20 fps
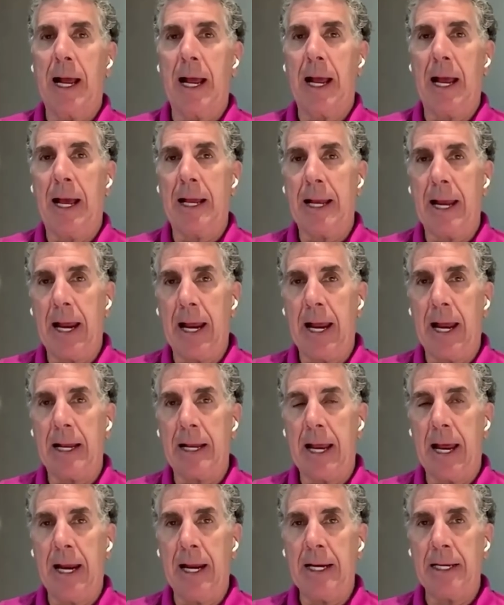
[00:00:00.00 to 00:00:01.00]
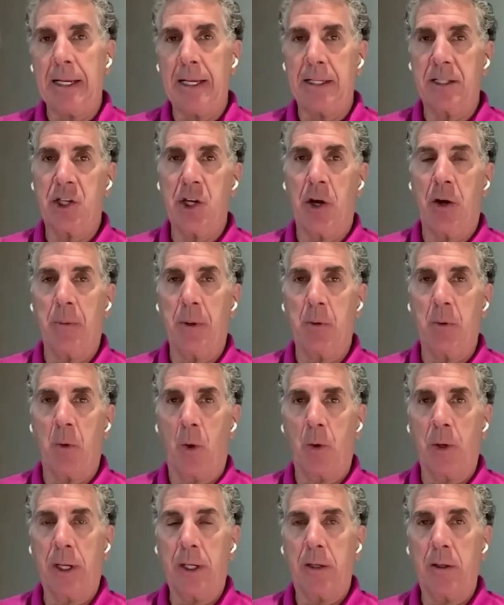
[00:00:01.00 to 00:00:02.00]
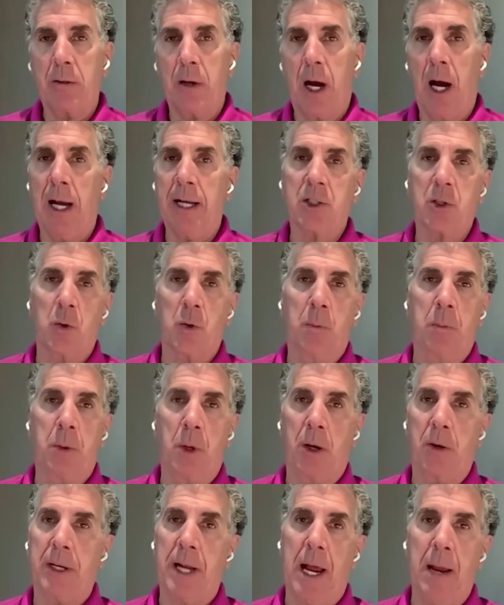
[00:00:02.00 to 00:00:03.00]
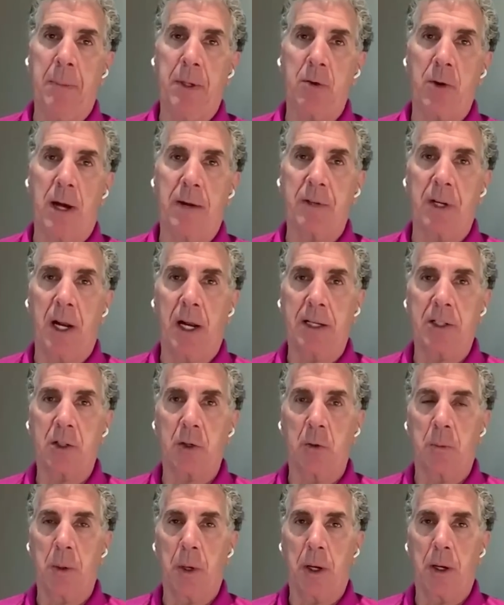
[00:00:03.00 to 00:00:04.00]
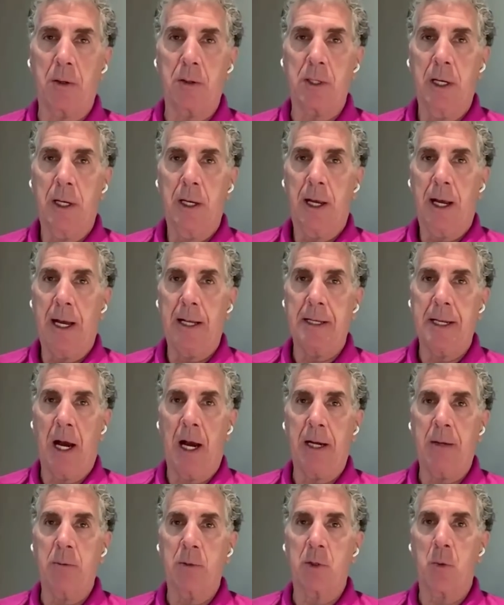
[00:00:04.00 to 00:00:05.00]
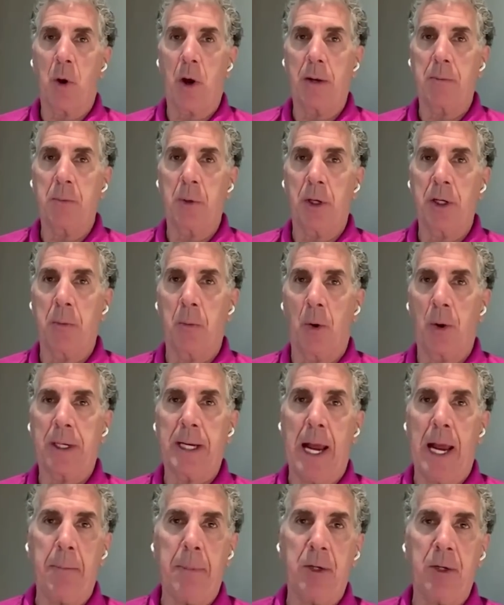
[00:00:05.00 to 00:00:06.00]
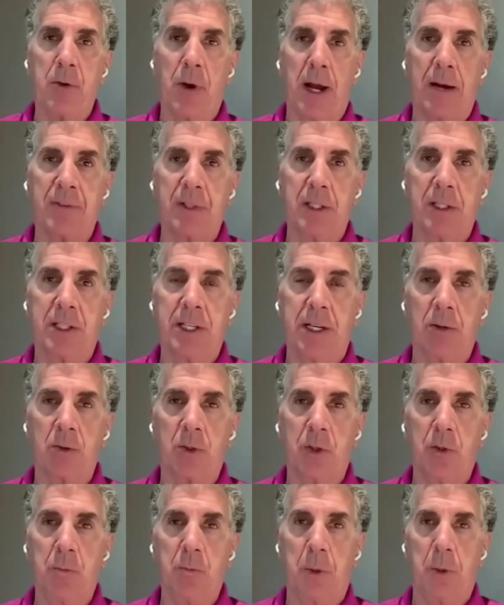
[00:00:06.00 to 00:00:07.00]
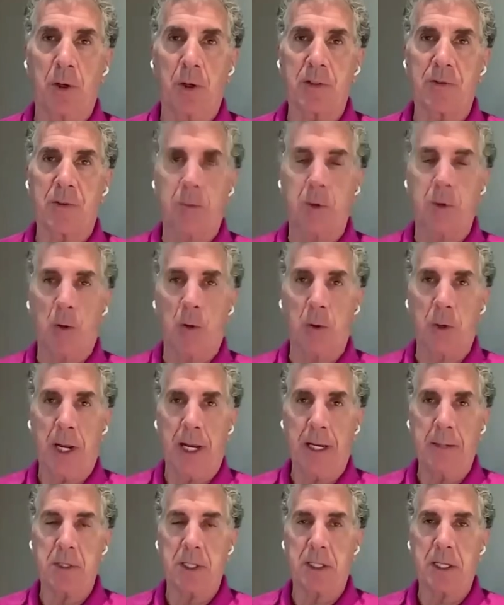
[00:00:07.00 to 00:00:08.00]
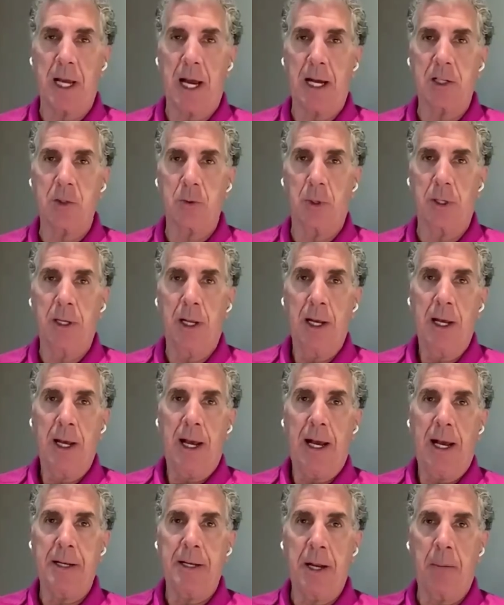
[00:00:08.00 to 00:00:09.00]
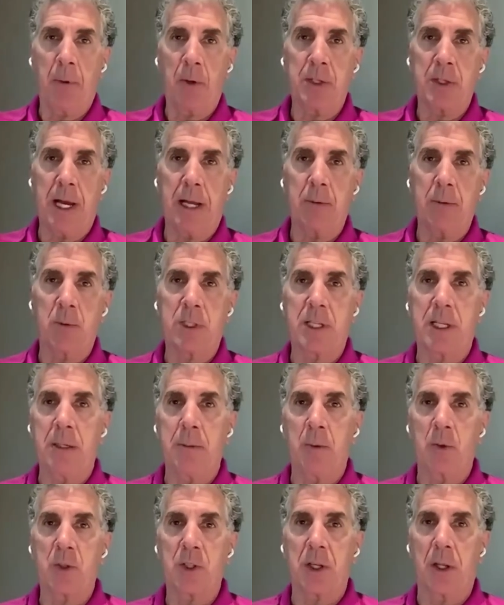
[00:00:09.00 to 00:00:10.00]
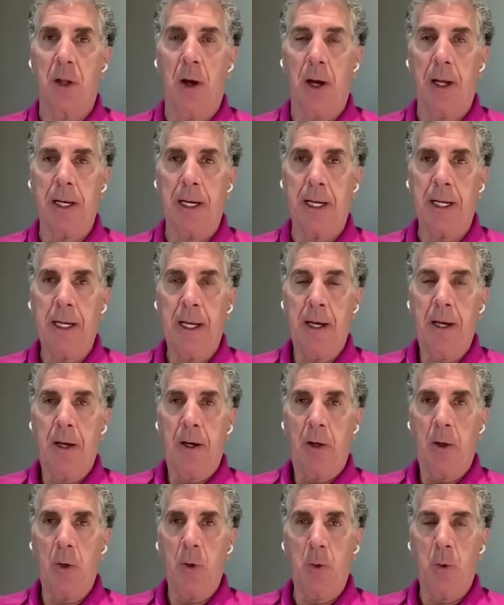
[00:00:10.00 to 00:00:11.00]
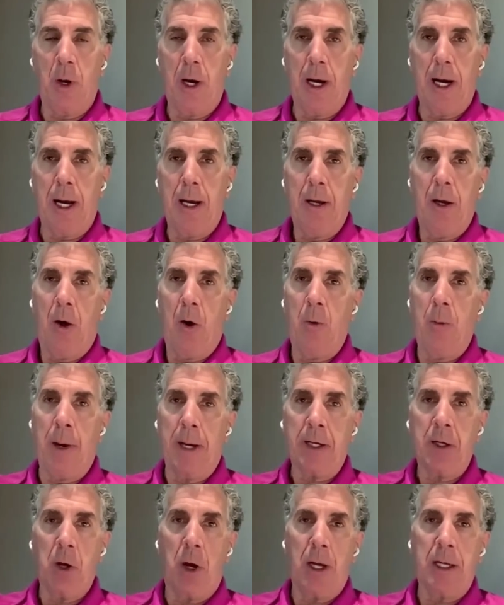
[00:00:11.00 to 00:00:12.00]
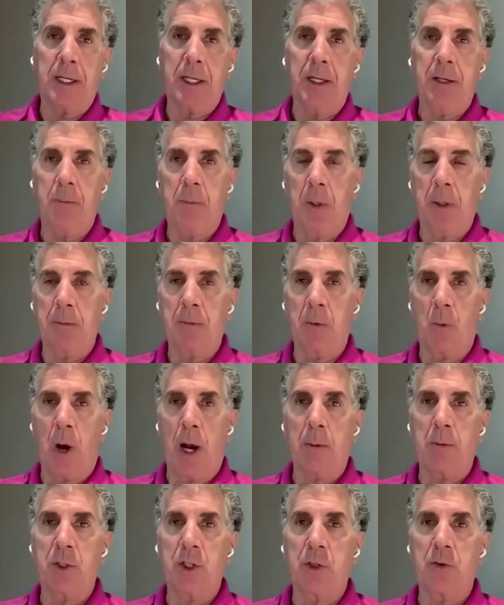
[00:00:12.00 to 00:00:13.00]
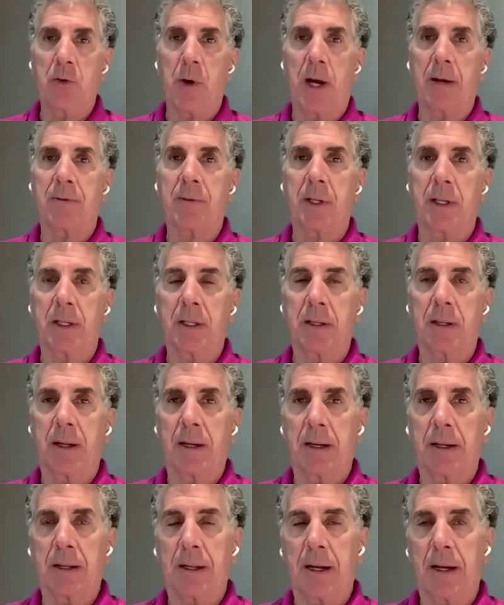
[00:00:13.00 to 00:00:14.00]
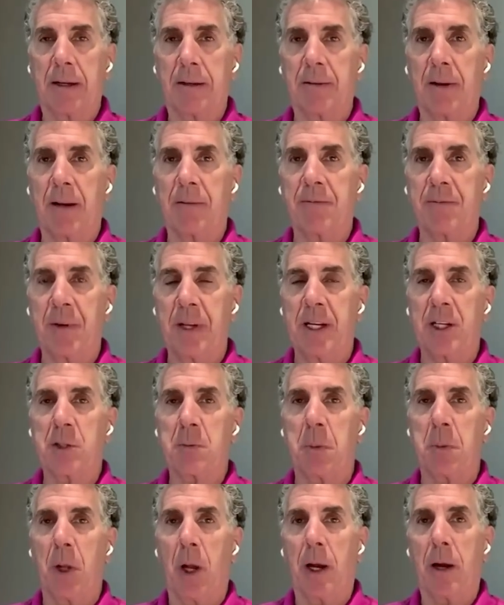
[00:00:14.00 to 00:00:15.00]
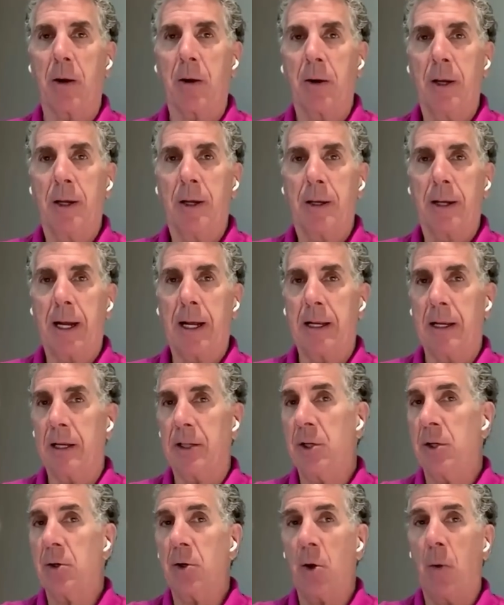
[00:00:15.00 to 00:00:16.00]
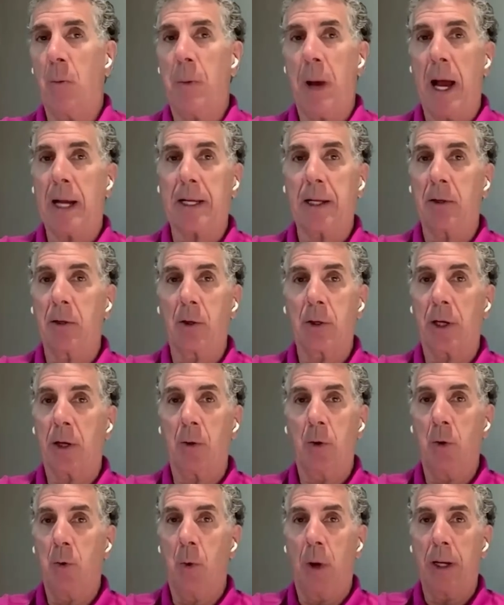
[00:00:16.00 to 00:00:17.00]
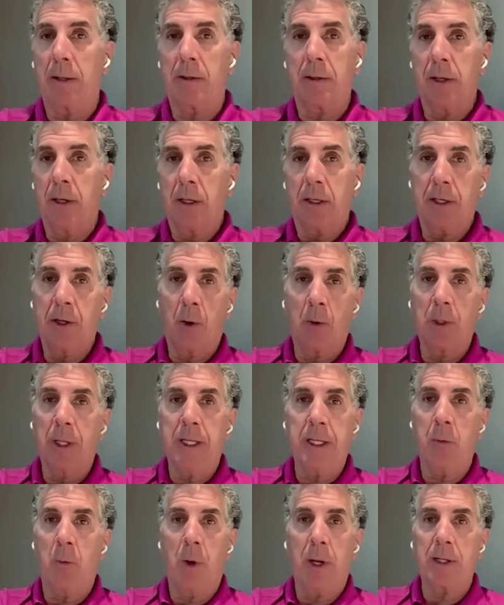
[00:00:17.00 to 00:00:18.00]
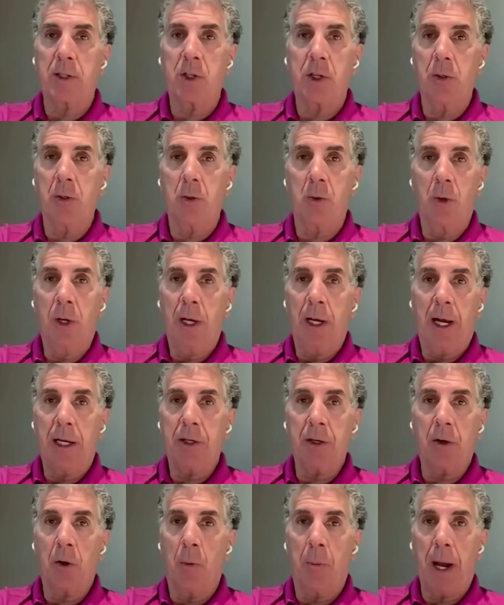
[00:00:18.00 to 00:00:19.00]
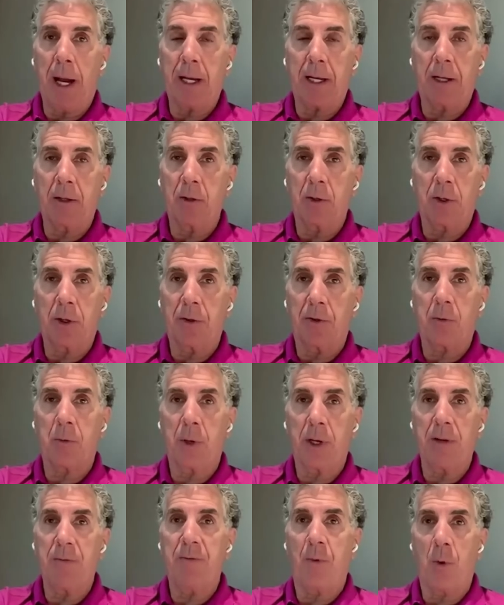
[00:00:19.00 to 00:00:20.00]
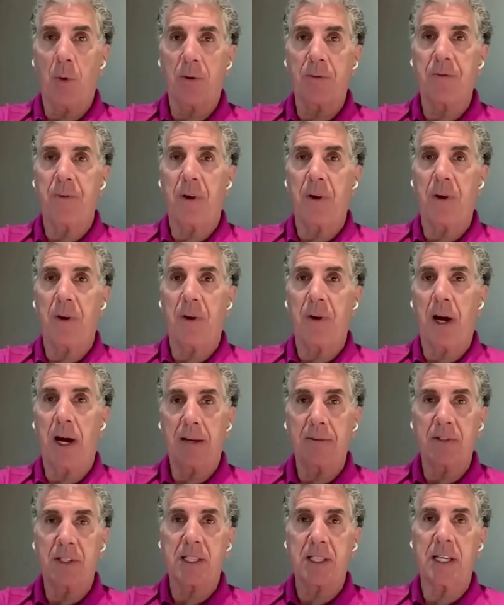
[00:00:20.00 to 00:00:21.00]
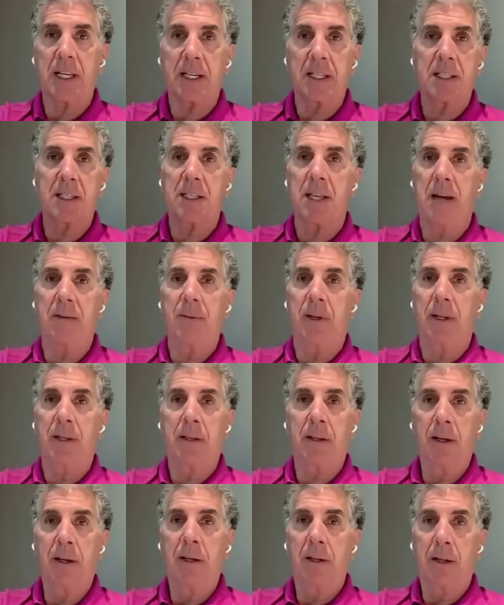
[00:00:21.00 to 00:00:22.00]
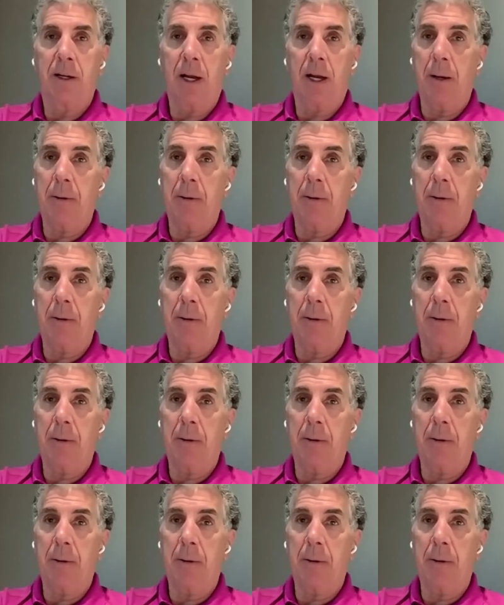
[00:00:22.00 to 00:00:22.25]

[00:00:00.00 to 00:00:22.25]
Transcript: At, at eight is Jeremy Roenick high school player, can't be drafting high school players. At nine was Rod Brind'Amour, can't be drafting tier two players from Notre Dame, Saskatchewan. At number 10 was Teemu Selanne, who, uh, oh my God, can you why would you draft a, a, a, Finnish player? And you can go back and look at who went, you know, Linden went two, and you can go back and look at three, four, five, six, seven.